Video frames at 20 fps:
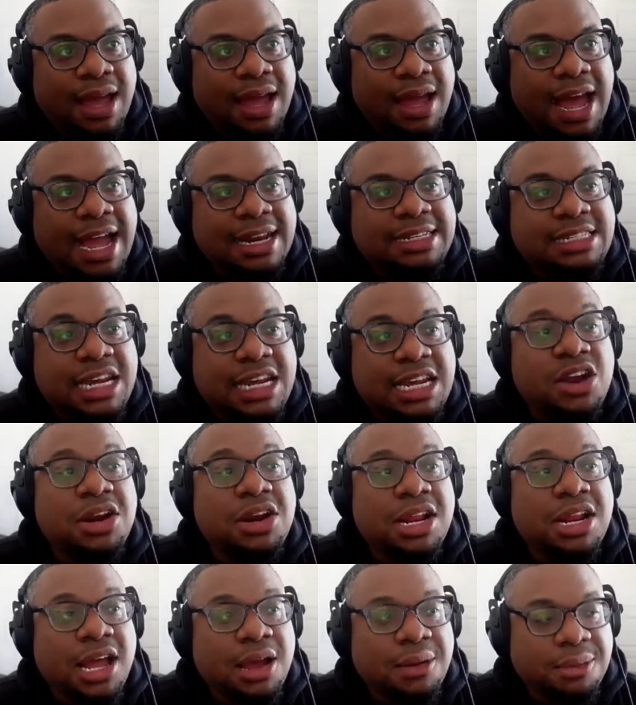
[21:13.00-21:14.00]
I teared
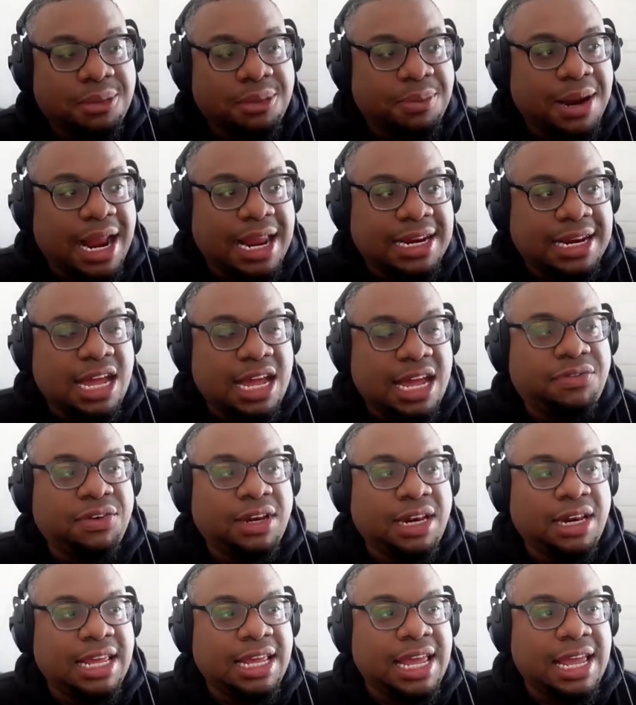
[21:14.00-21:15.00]
up, but I
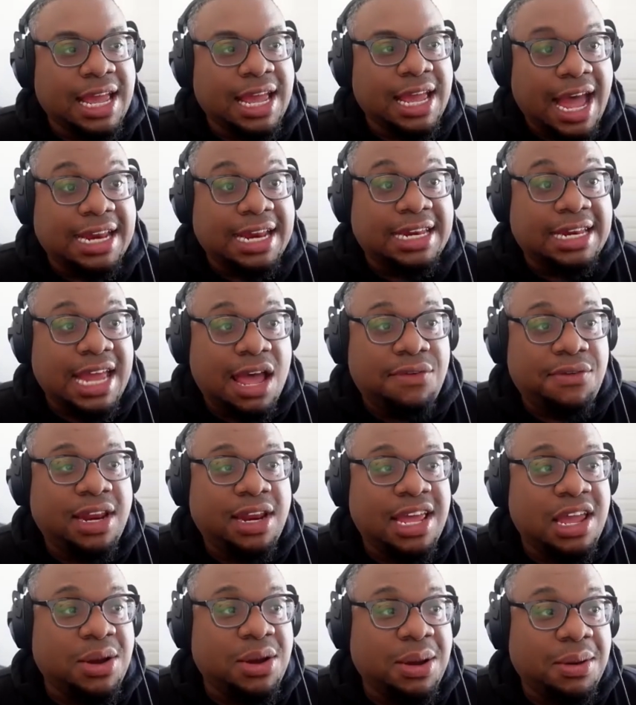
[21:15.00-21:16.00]
definitely, I
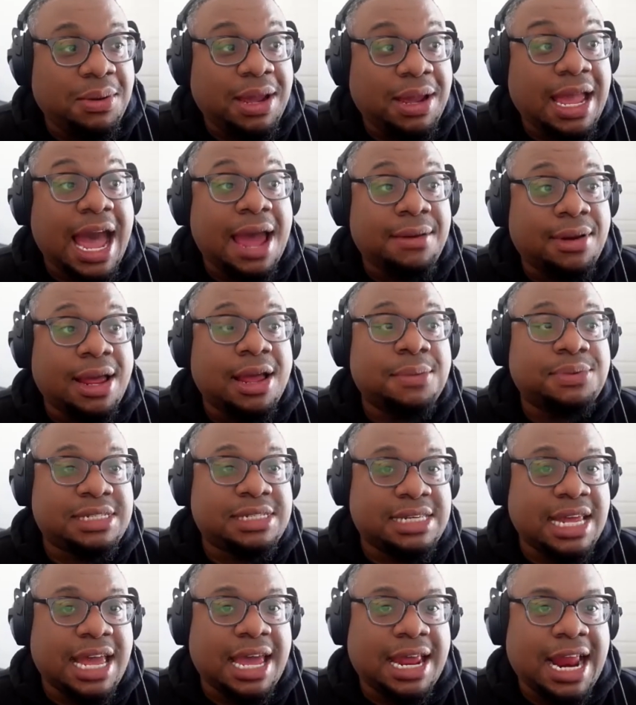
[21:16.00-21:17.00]
definitely got
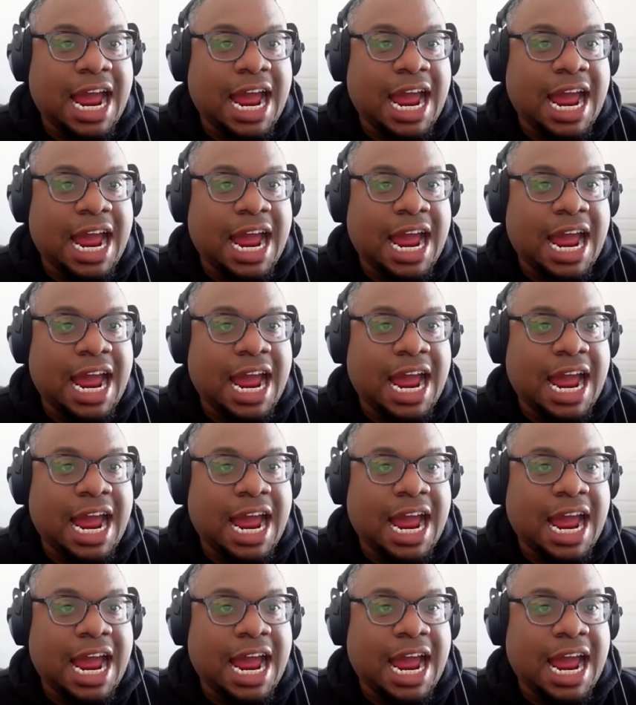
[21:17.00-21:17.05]
upset.